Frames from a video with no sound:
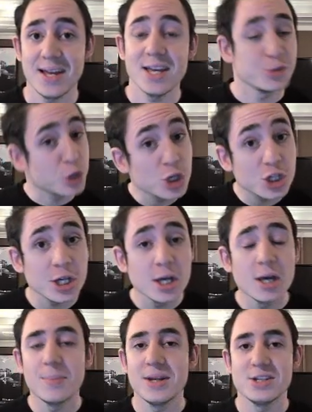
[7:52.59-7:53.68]
He's good,
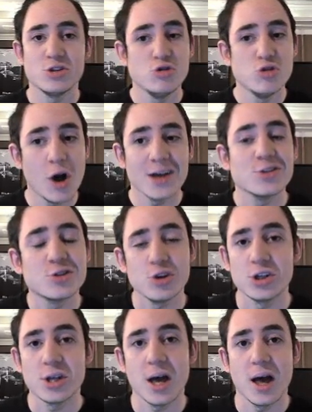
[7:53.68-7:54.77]
but he's not as
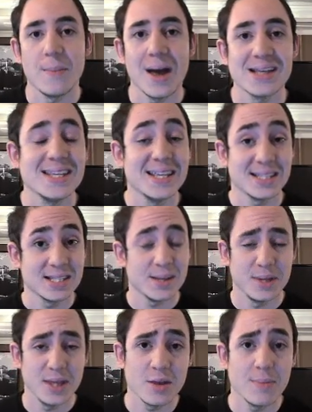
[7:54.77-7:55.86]
good as he is in some of
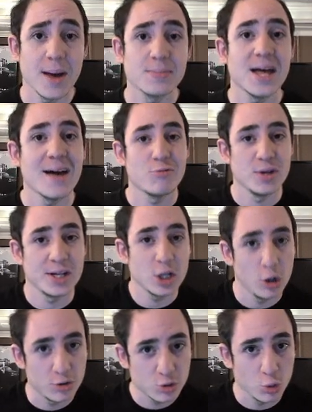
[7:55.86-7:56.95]
the other maps that have really
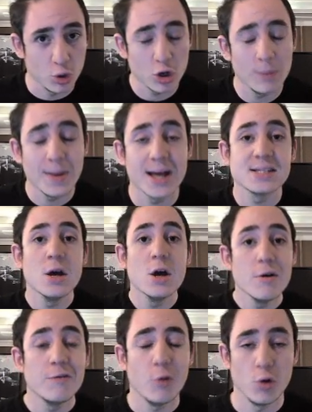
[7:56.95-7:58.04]
close quarter combats
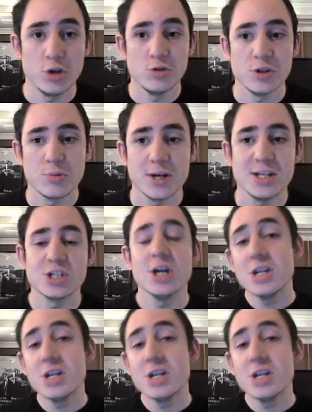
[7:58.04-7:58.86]
for you to breach.